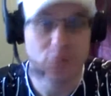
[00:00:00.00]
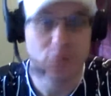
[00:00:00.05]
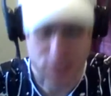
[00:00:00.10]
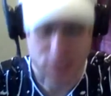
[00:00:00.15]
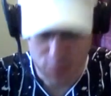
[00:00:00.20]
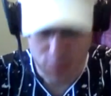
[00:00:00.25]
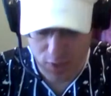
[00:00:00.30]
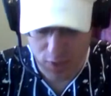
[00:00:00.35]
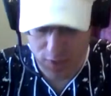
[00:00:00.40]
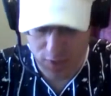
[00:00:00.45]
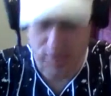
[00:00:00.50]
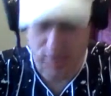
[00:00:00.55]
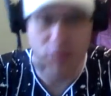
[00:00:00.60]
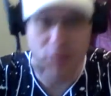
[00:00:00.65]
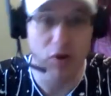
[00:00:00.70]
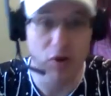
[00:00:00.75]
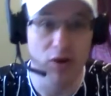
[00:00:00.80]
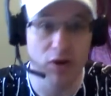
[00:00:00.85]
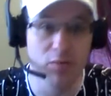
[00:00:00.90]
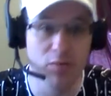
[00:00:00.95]
puts him right about
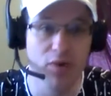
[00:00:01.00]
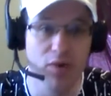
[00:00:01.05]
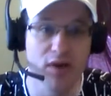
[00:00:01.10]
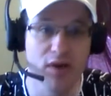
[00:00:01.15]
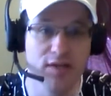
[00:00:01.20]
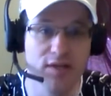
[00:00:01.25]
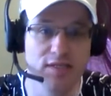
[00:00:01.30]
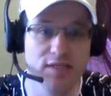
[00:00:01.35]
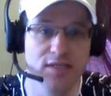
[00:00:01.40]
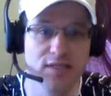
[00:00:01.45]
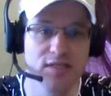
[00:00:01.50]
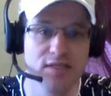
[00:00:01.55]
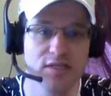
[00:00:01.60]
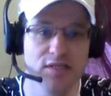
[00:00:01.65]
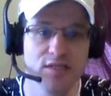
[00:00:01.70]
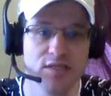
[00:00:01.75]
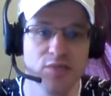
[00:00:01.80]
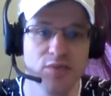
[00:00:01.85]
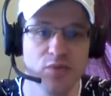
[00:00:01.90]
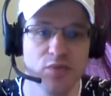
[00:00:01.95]
bargain price.
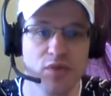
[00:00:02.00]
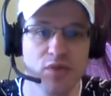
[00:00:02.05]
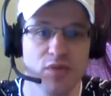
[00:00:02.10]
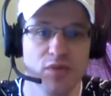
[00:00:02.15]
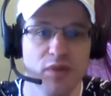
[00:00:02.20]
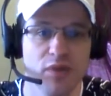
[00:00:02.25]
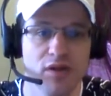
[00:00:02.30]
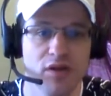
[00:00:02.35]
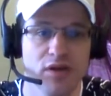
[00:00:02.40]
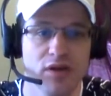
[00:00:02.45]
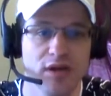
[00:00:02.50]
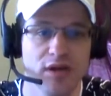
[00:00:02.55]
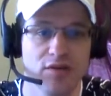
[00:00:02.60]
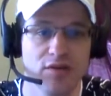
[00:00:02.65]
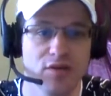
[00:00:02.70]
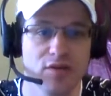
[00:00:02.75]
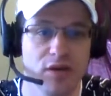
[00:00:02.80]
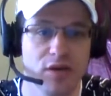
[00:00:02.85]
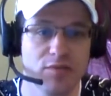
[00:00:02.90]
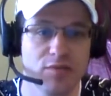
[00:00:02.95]
He's been one of the better
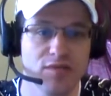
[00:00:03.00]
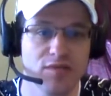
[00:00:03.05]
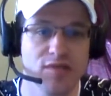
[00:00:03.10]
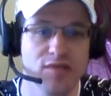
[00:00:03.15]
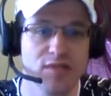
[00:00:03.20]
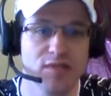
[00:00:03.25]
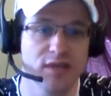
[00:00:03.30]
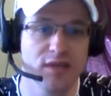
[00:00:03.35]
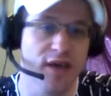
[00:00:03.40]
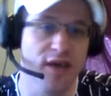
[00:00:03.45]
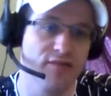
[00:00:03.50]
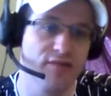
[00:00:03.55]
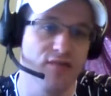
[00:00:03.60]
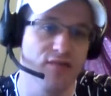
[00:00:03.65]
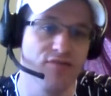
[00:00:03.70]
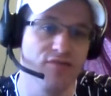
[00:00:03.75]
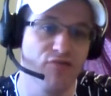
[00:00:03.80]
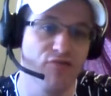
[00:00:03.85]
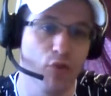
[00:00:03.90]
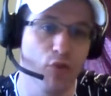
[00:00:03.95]
catcher options,
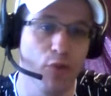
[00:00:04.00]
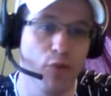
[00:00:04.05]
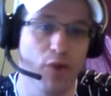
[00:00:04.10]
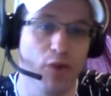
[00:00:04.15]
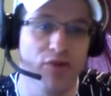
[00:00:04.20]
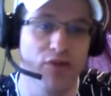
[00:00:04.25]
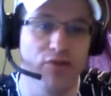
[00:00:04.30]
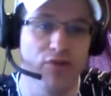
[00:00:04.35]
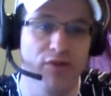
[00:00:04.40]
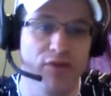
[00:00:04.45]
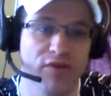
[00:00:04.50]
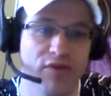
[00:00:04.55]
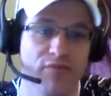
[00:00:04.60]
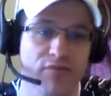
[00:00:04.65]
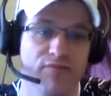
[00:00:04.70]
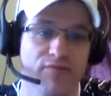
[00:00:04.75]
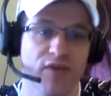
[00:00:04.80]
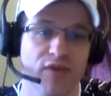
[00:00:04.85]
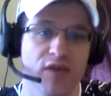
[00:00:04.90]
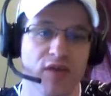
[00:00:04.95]
averaging 4.3
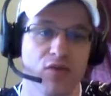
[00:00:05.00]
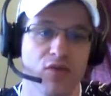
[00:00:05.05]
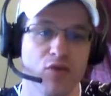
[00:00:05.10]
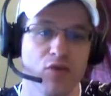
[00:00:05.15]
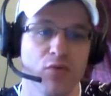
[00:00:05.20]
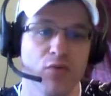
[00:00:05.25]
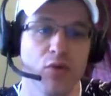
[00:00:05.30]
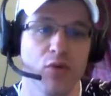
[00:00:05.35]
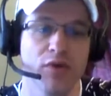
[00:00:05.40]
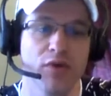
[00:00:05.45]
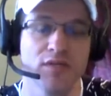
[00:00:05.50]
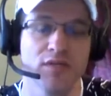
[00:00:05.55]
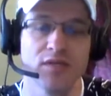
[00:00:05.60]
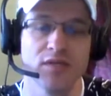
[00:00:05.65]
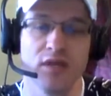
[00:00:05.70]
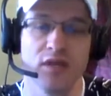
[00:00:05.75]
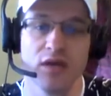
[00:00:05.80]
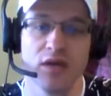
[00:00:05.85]
FanDuel points.